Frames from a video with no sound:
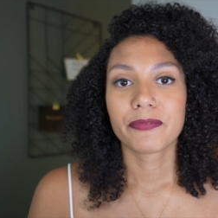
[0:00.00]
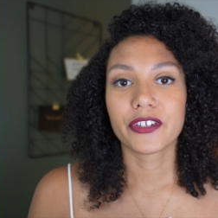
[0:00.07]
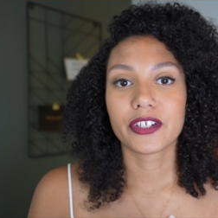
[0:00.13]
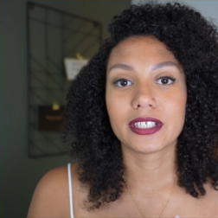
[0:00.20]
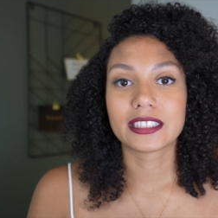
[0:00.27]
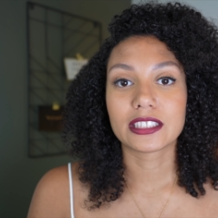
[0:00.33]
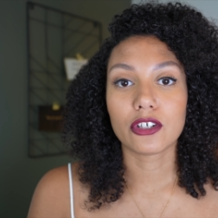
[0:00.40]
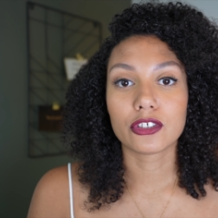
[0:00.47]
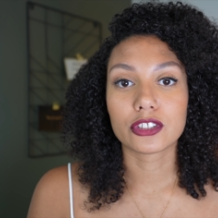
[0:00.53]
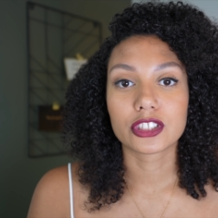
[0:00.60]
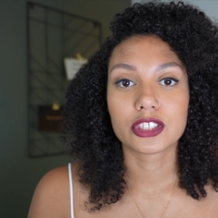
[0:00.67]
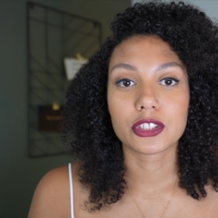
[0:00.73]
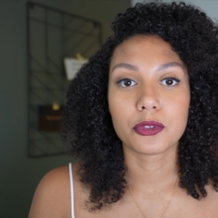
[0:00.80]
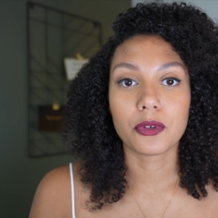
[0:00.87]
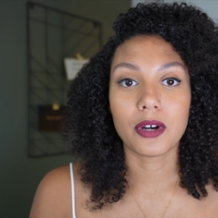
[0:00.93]
There is
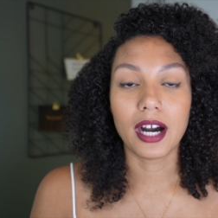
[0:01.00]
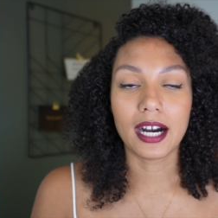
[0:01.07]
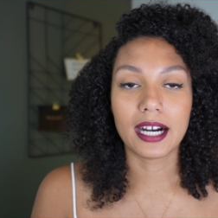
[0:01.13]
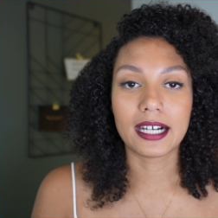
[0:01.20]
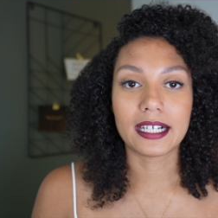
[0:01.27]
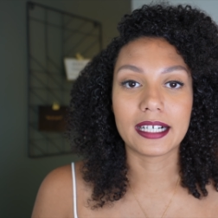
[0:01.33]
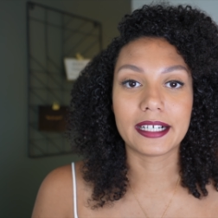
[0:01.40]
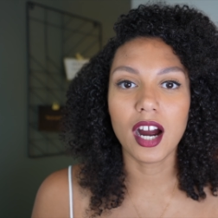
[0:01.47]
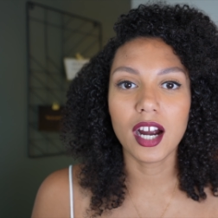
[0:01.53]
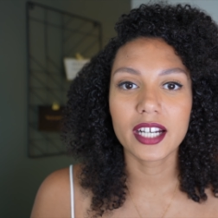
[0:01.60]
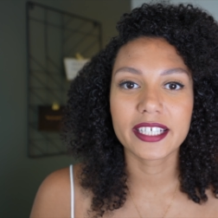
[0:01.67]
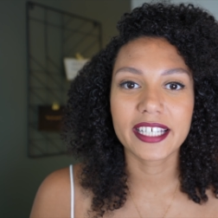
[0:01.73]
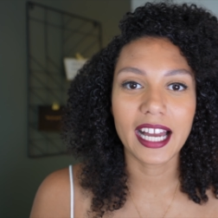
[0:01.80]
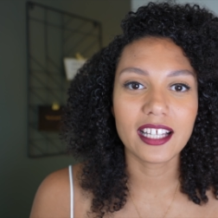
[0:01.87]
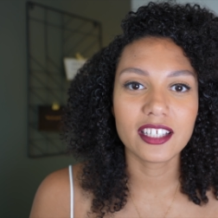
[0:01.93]
also an
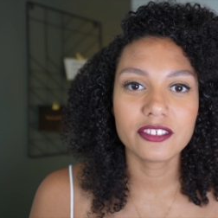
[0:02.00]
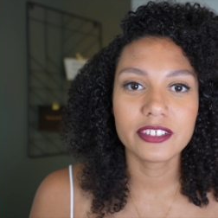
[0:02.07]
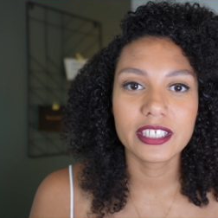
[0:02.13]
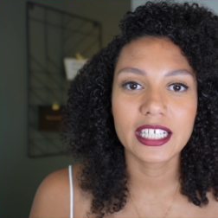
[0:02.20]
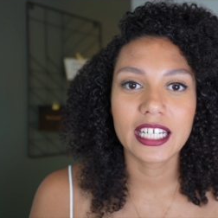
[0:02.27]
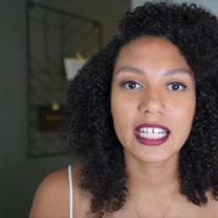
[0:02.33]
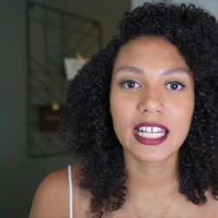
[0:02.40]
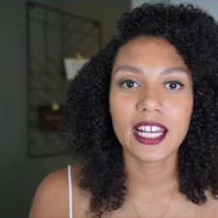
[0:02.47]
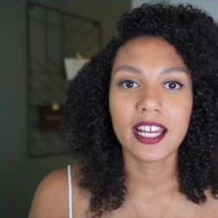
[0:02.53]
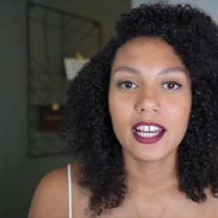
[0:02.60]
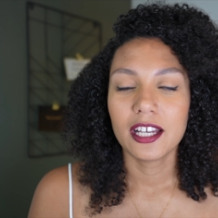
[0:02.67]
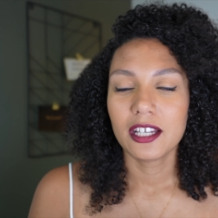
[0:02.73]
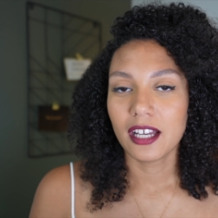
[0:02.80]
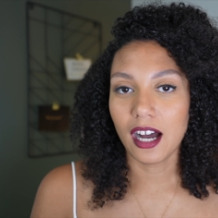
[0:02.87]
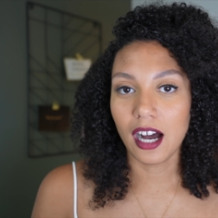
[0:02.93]
art gallery
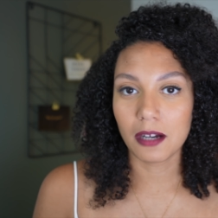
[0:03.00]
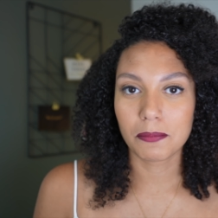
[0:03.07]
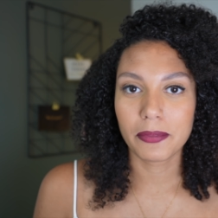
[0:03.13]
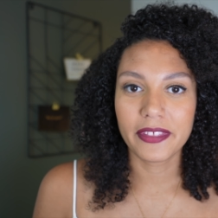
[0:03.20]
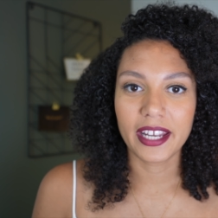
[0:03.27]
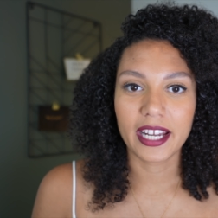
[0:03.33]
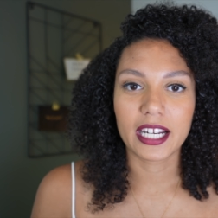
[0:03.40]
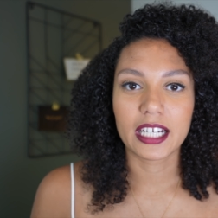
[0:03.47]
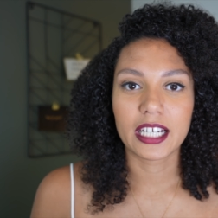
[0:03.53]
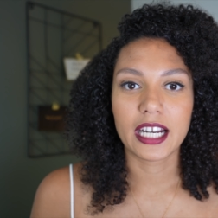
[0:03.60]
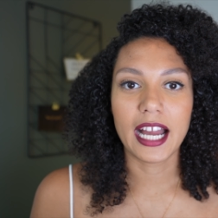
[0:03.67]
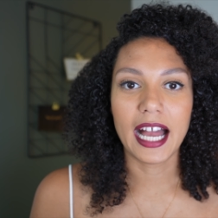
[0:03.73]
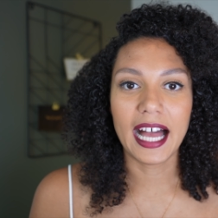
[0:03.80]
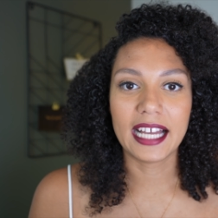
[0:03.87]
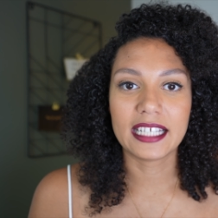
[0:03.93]
up
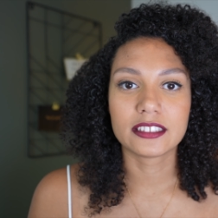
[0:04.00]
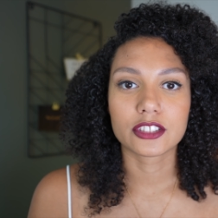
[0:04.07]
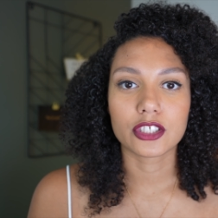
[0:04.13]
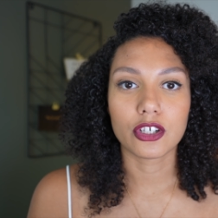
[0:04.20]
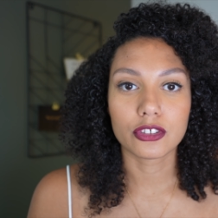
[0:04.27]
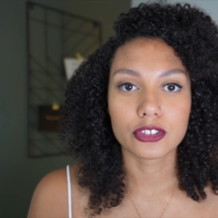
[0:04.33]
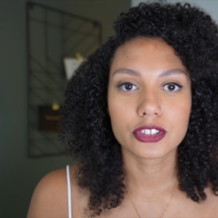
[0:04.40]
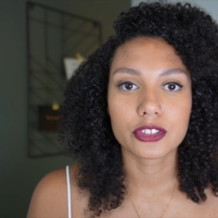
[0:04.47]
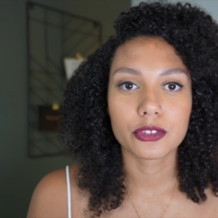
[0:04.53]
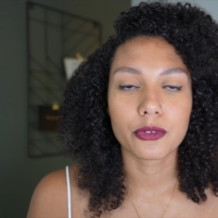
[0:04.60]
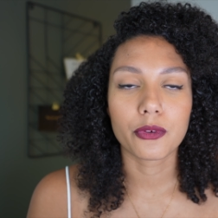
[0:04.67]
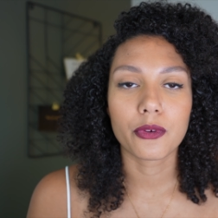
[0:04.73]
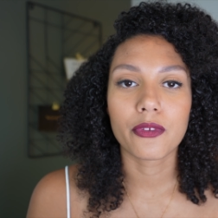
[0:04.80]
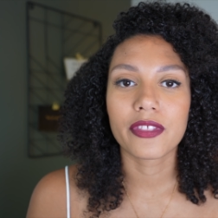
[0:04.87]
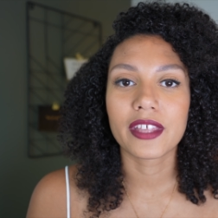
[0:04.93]
there, and
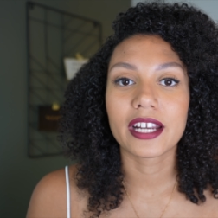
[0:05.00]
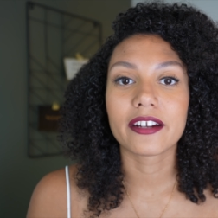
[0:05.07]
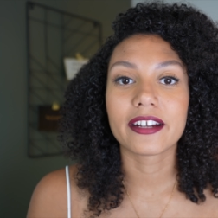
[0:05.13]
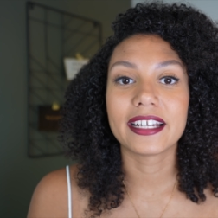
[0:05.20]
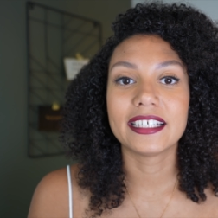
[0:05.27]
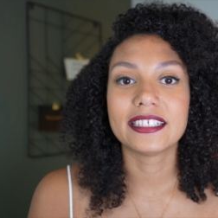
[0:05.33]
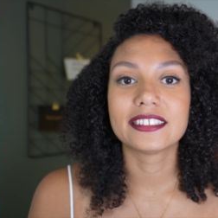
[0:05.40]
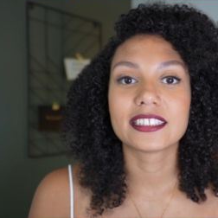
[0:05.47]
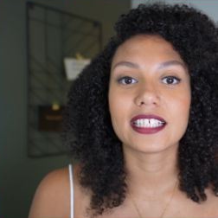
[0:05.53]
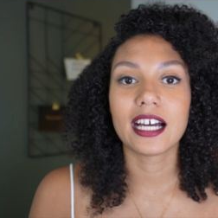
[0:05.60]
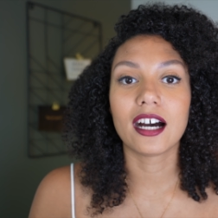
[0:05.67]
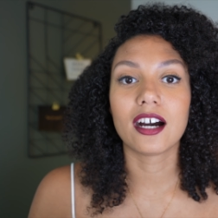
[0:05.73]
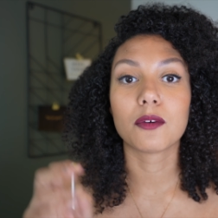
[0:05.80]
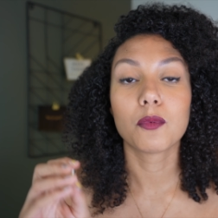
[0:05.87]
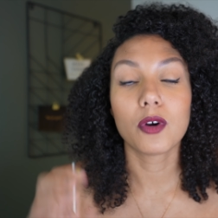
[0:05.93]
also there is
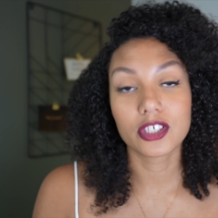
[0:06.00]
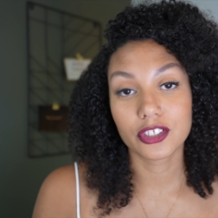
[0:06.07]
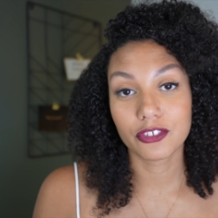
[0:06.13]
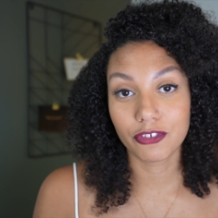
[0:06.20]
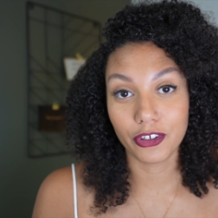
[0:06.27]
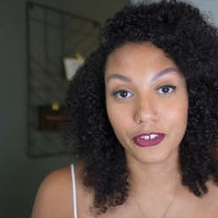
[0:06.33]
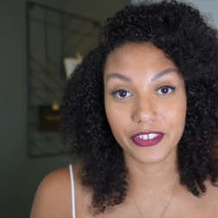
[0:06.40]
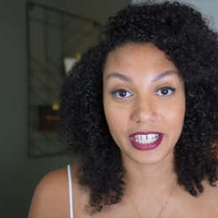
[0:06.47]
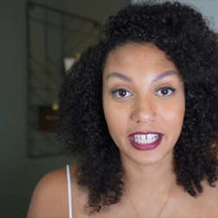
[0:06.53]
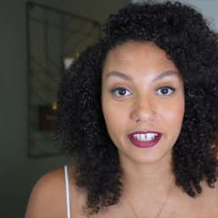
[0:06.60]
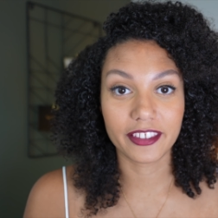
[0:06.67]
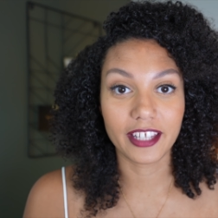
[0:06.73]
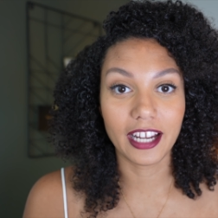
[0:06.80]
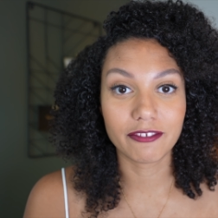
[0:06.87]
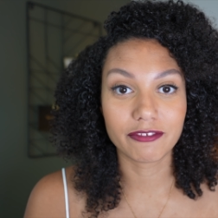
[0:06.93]
a waterfall
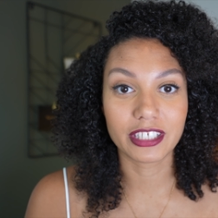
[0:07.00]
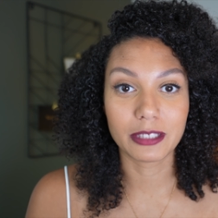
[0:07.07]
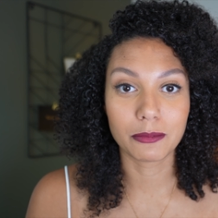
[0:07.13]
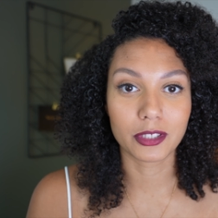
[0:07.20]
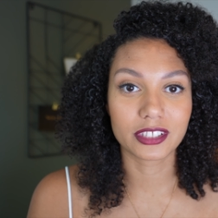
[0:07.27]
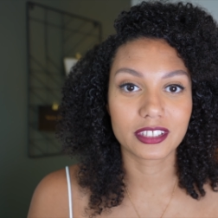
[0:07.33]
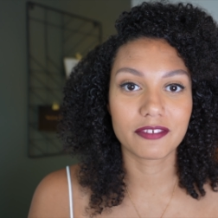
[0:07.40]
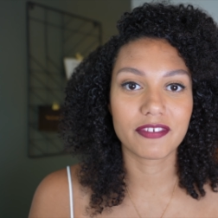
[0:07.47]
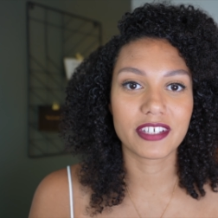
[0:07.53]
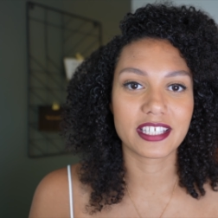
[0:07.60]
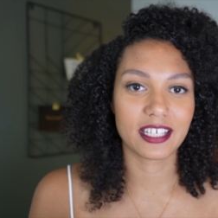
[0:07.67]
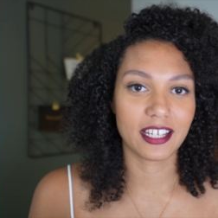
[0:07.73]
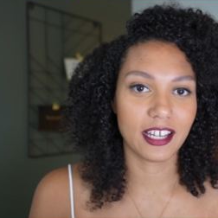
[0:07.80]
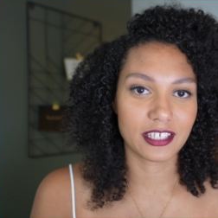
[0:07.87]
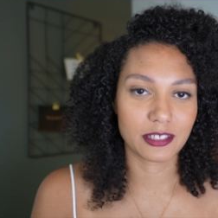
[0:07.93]
there that I really want to
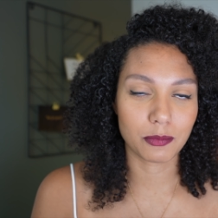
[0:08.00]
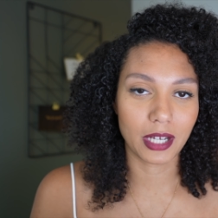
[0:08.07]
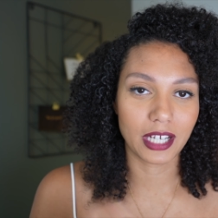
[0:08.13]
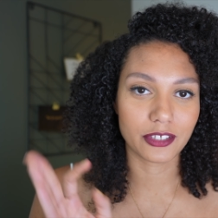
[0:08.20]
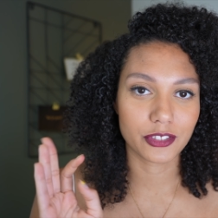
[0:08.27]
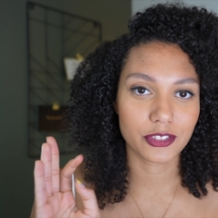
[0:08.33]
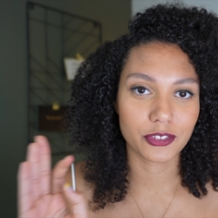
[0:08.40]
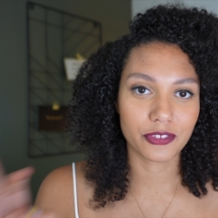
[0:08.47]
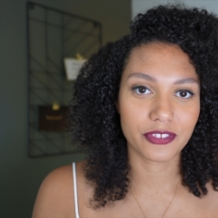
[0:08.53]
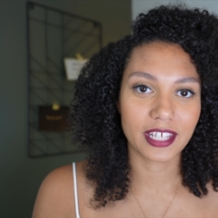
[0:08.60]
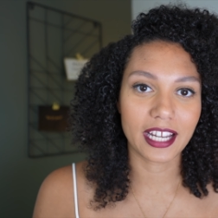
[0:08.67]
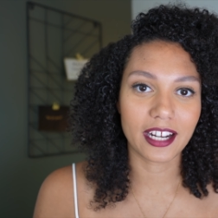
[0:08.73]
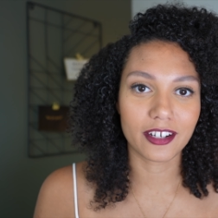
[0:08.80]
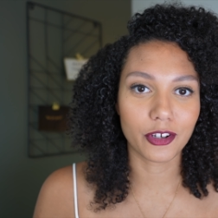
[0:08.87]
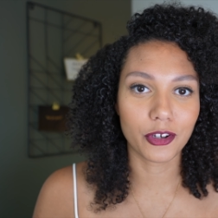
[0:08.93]
visit as well. So
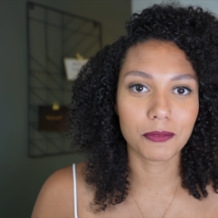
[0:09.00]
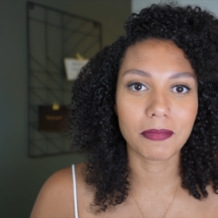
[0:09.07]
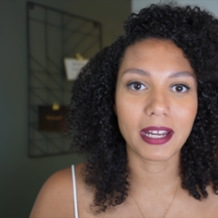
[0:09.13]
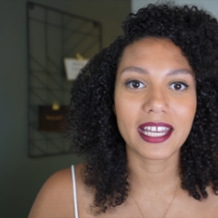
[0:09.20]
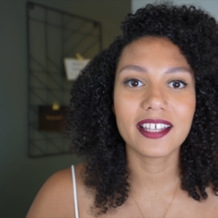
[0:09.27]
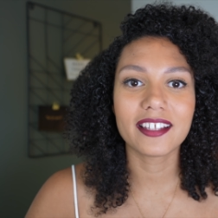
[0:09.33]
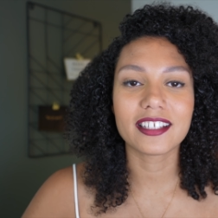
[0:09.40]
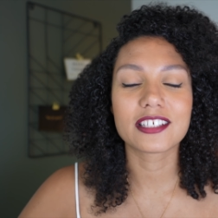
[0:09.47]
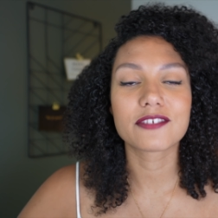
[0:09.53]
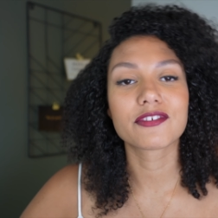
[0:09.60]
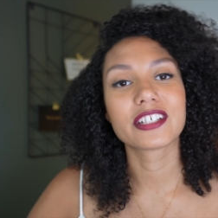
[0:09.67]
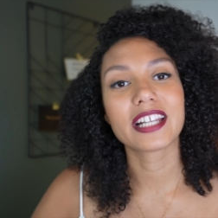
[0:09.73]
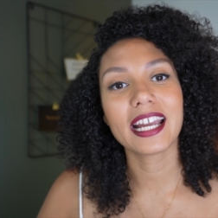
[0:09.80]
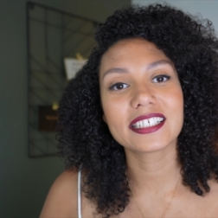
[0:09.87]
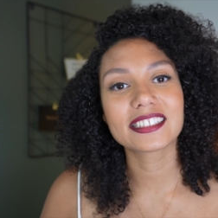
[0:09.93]
they are on my hit list
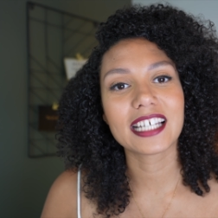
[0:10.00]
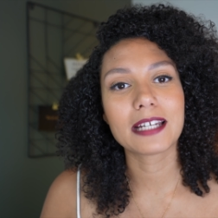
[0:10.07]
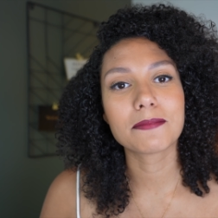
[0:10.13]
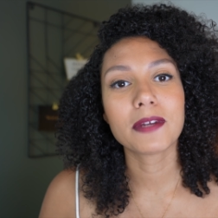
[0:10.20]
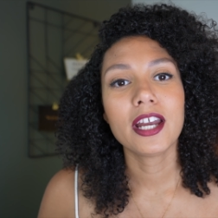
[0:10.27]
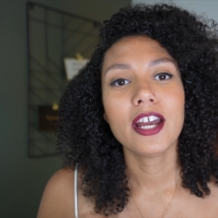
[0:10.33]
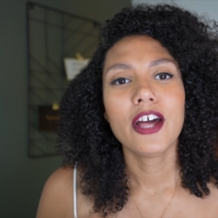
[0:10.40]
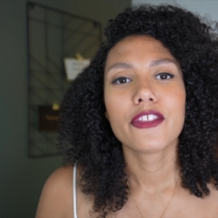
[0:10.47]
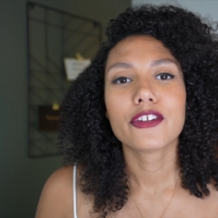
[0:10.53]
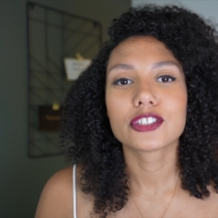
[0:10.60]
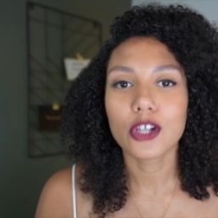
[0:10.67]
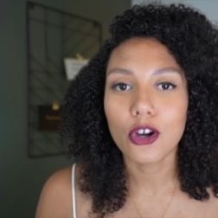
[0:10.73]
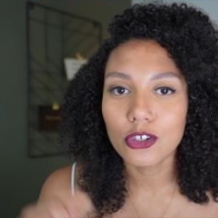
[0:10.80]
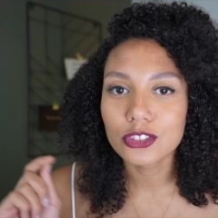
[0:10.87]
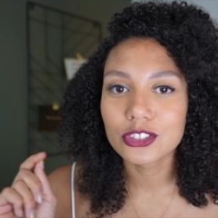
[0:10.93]
for next time.
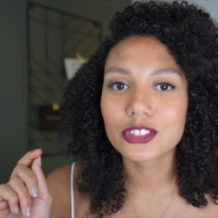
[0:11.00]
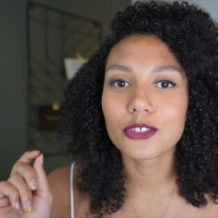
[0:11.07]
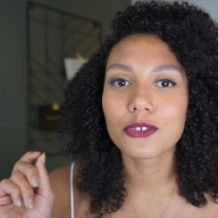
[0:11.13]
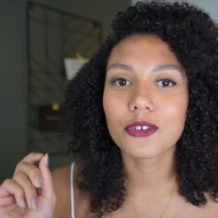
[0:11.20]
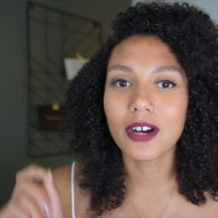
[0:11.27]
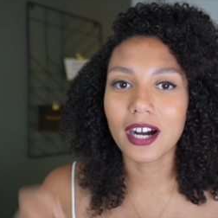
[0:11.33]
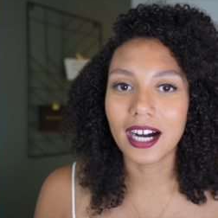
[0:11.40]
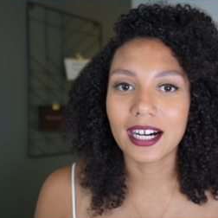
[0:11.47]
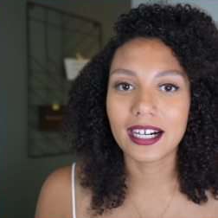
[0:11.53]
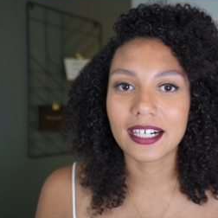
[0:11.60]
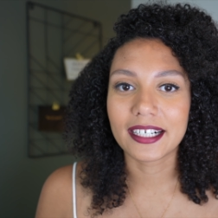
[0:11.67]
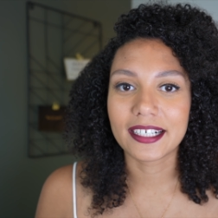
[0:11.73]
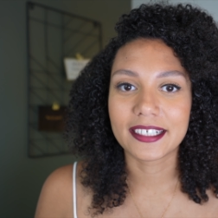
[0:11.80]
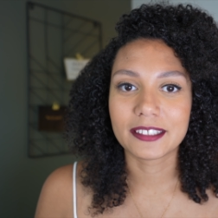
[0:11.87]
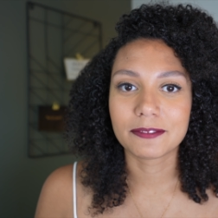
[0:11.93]
There's also
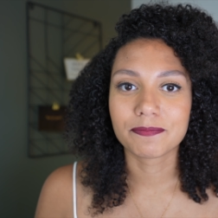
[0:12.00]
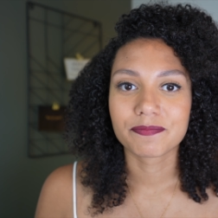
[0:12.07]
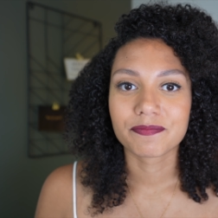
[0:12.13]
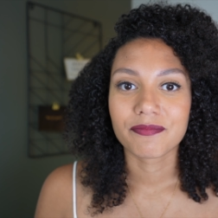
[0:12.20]
a